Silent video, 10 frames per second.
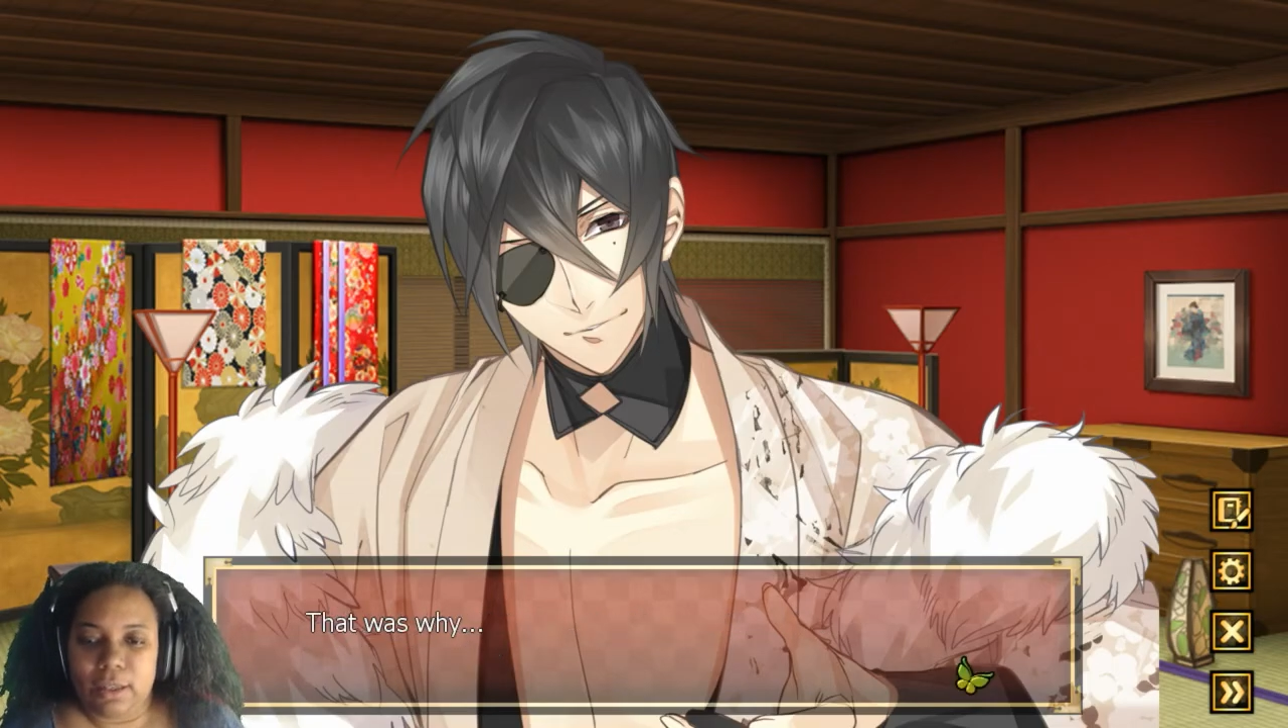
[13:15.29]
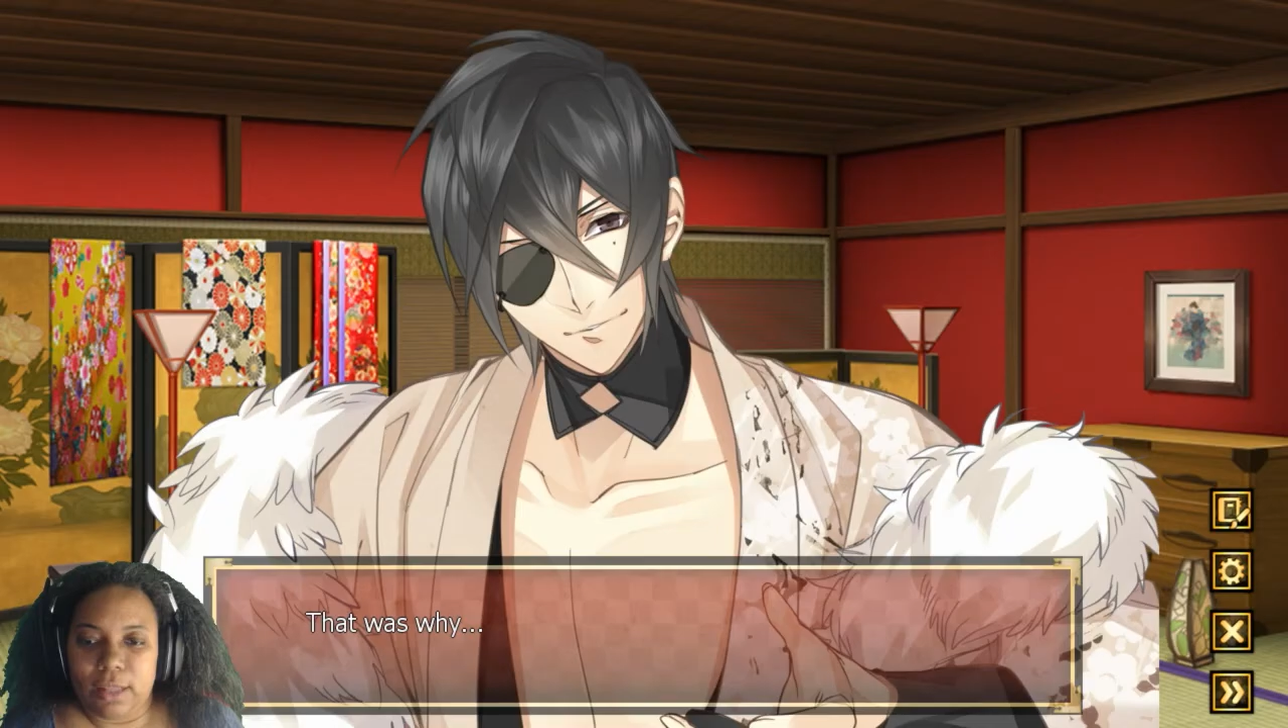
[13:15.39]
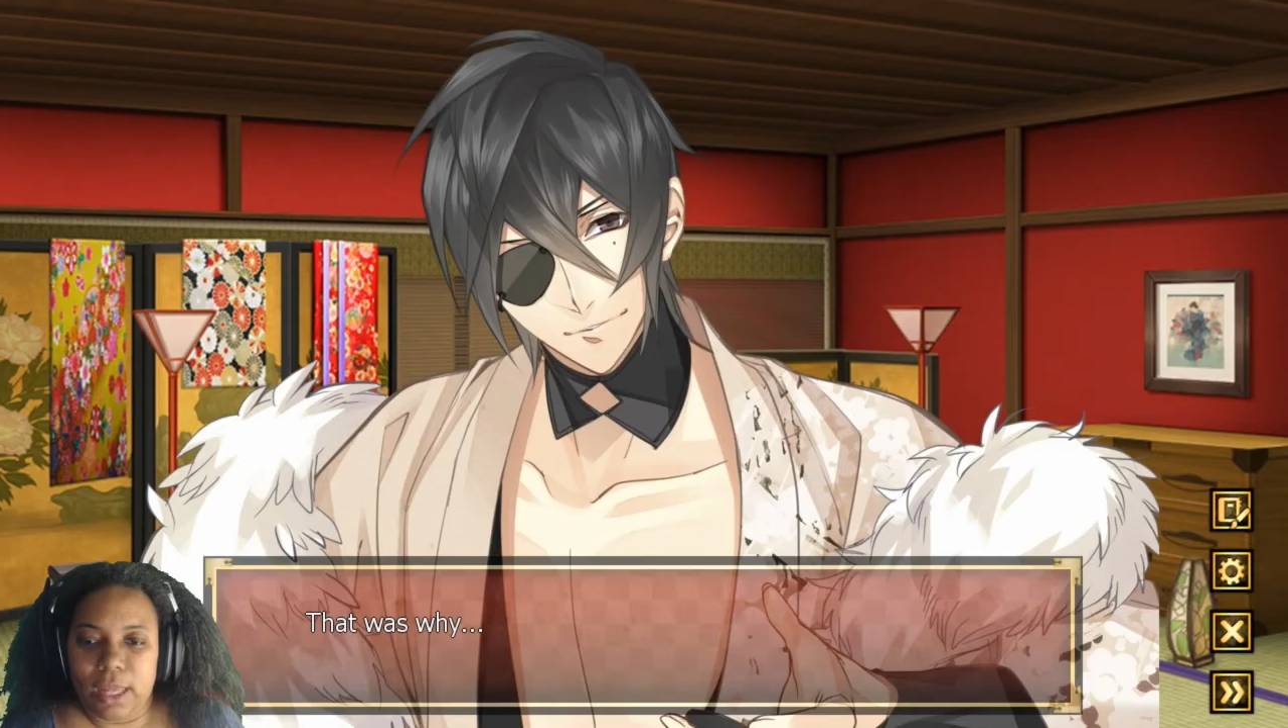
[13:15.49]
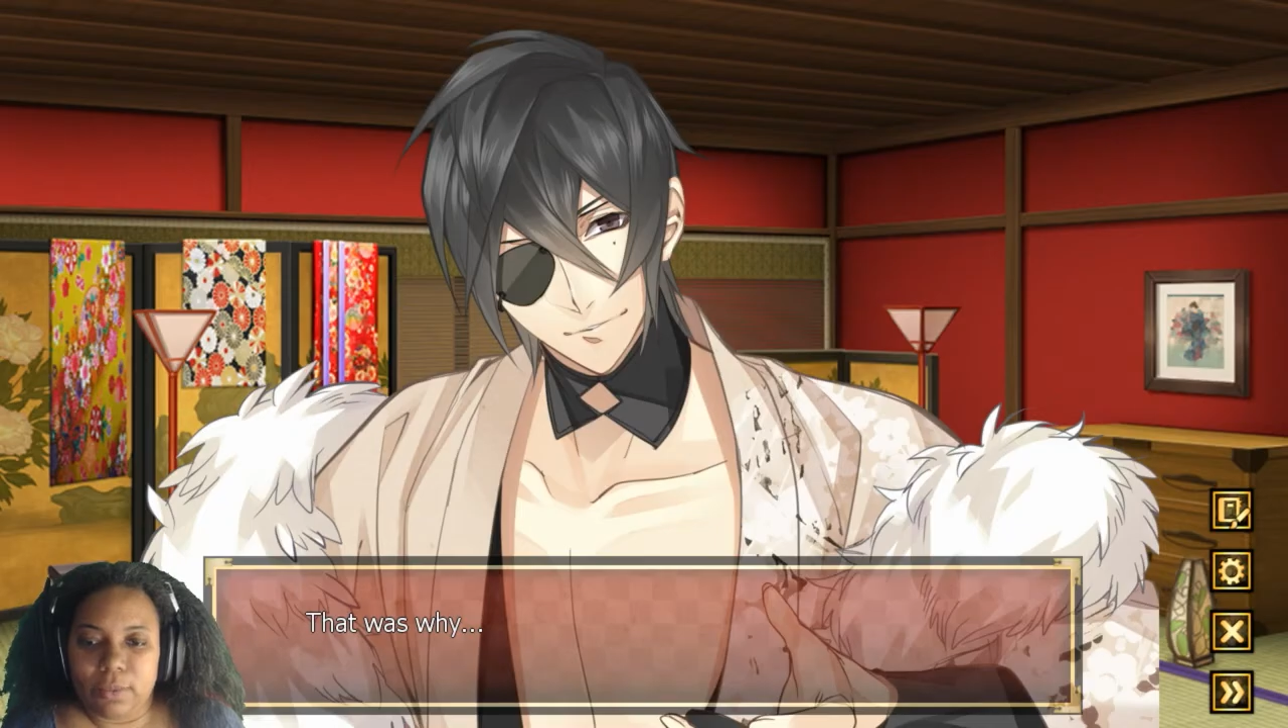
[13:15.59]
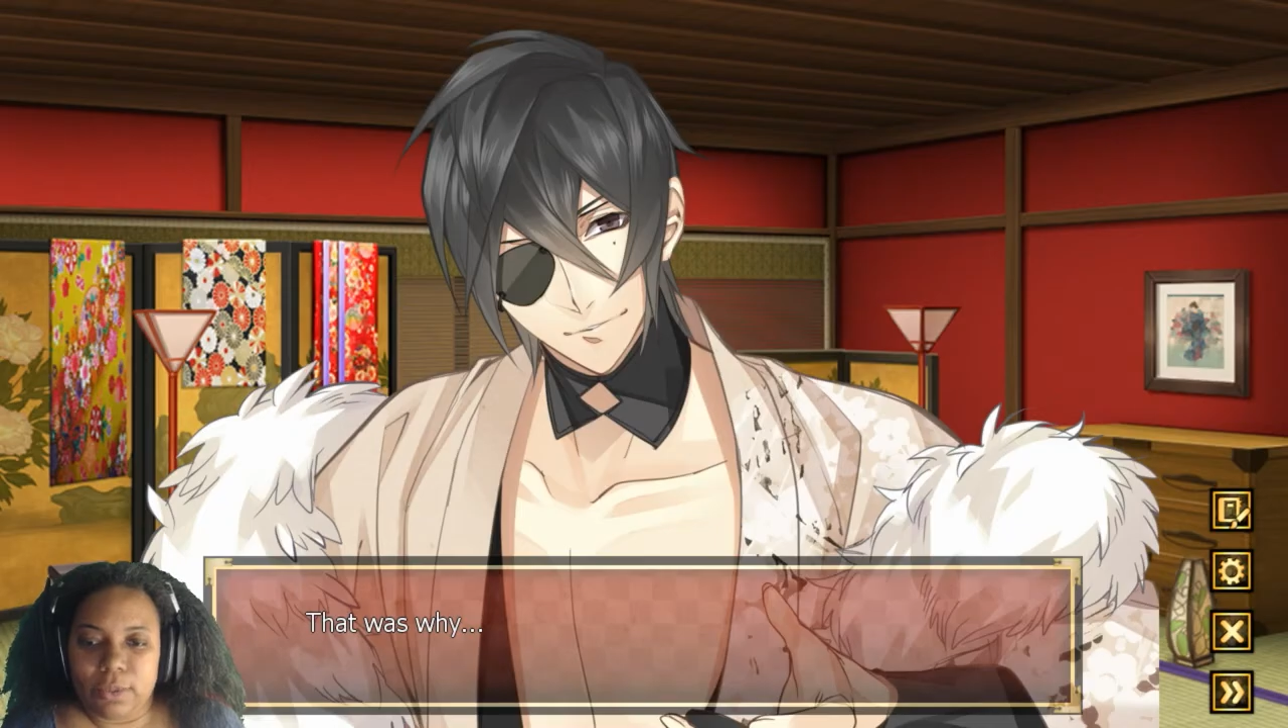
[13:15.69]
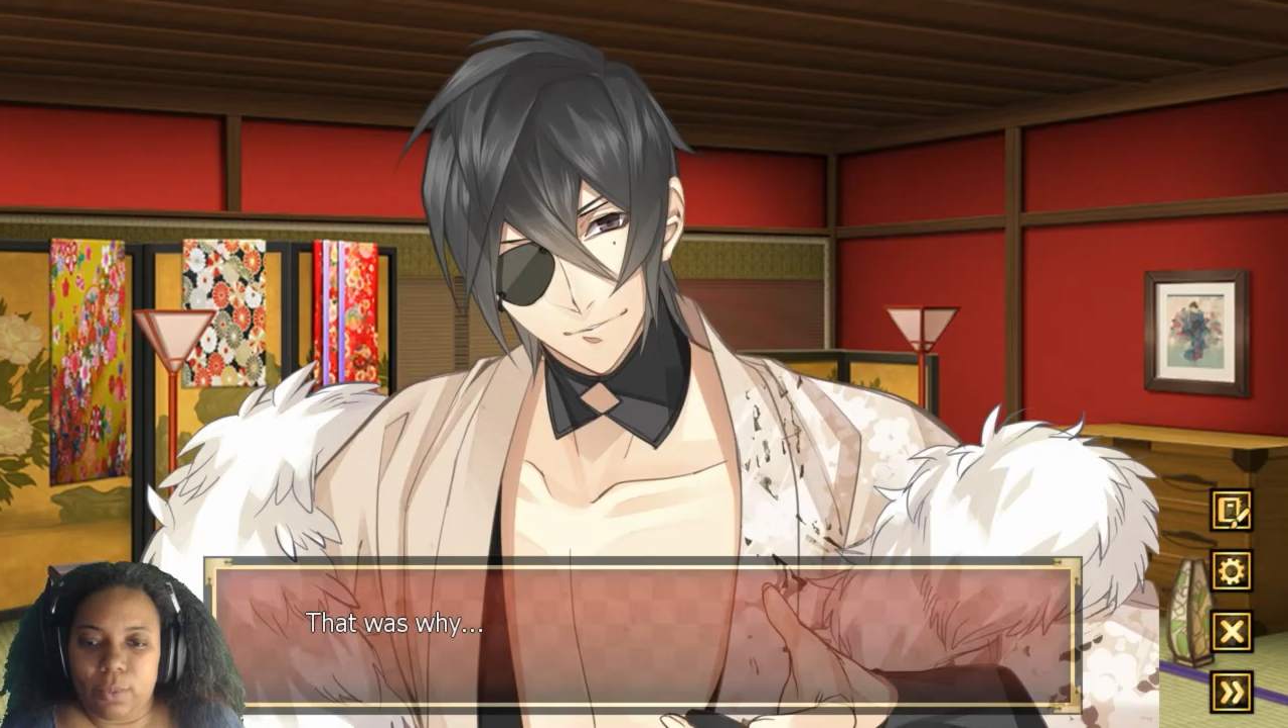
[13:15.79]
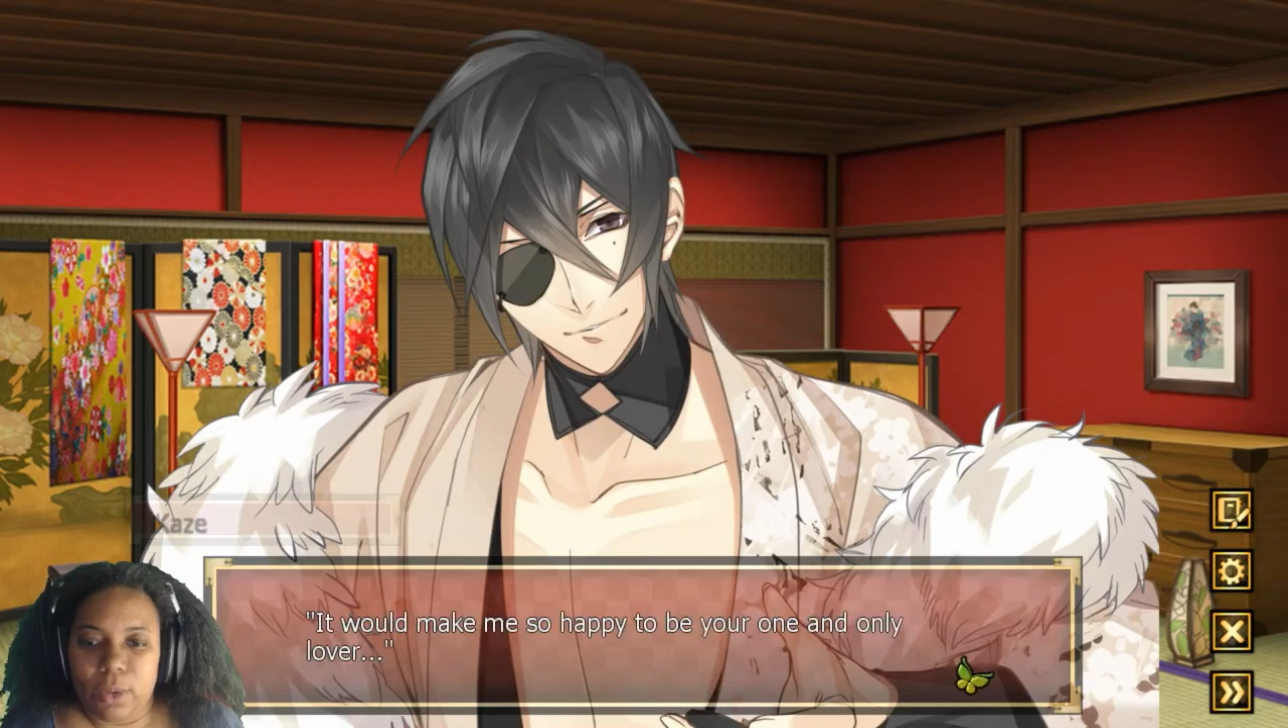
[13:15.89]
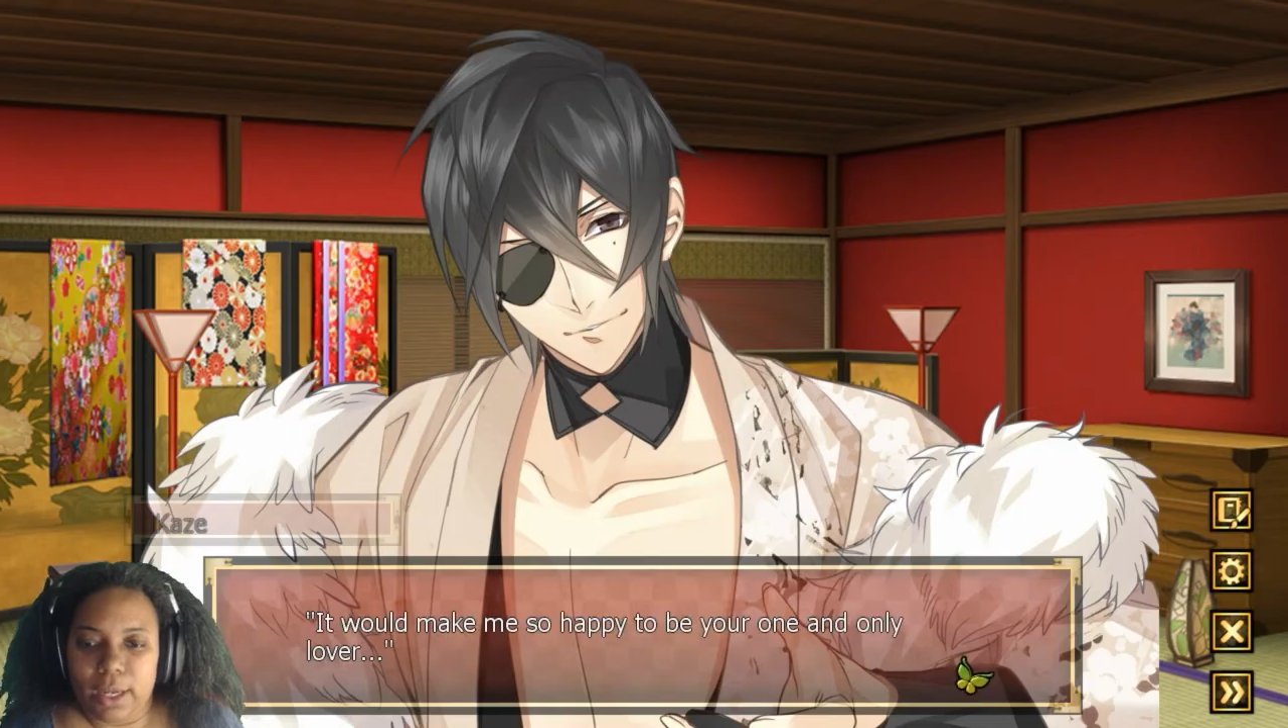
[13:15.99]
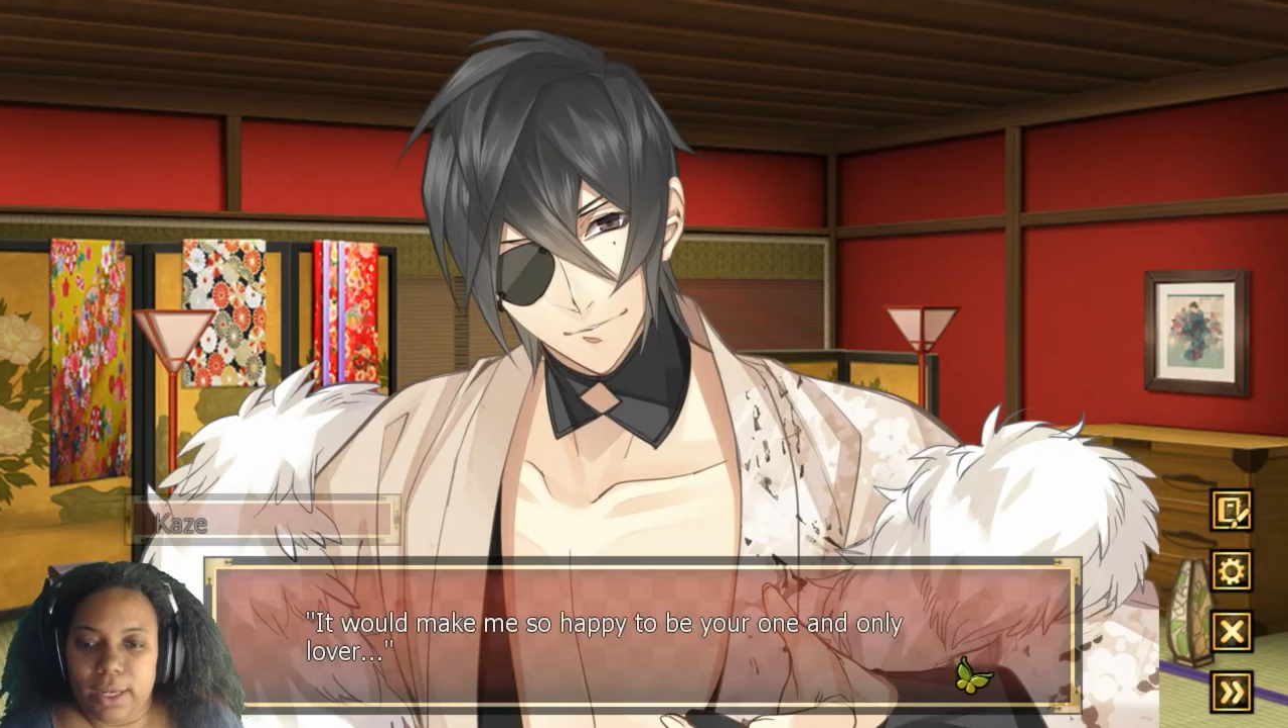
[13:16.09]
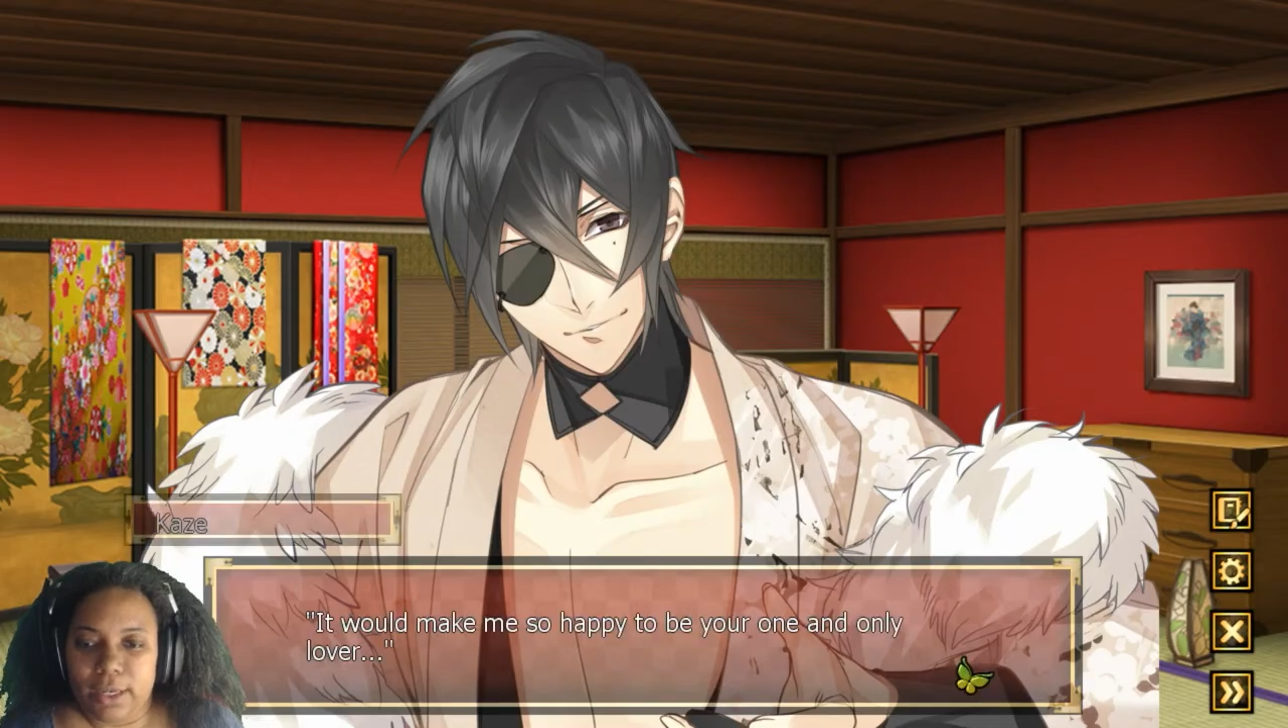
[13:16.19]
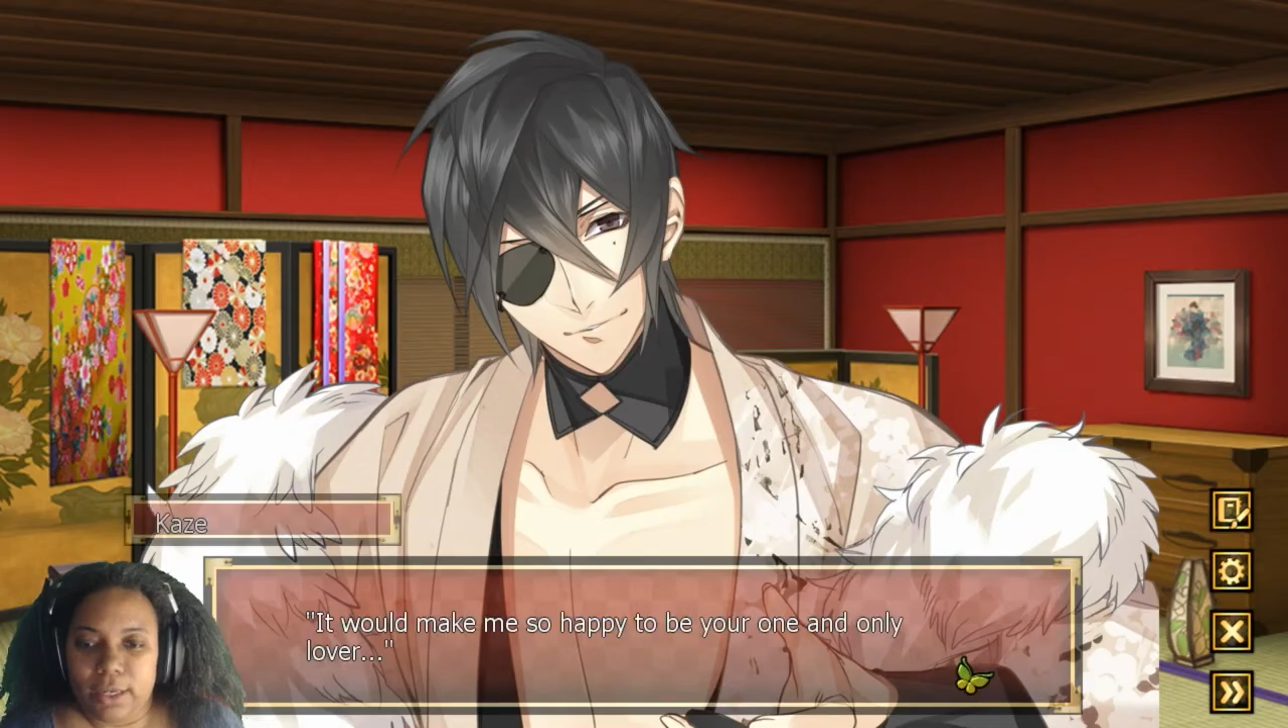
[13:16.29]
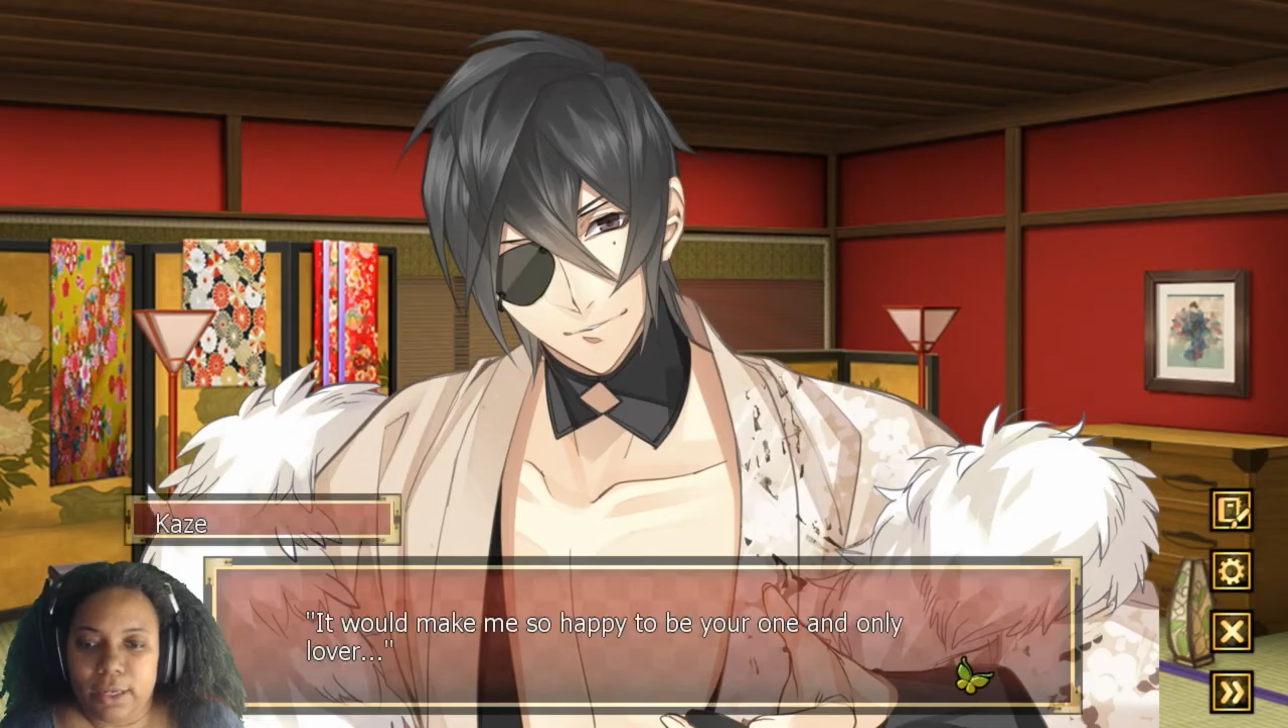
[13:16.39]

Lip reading: That was why.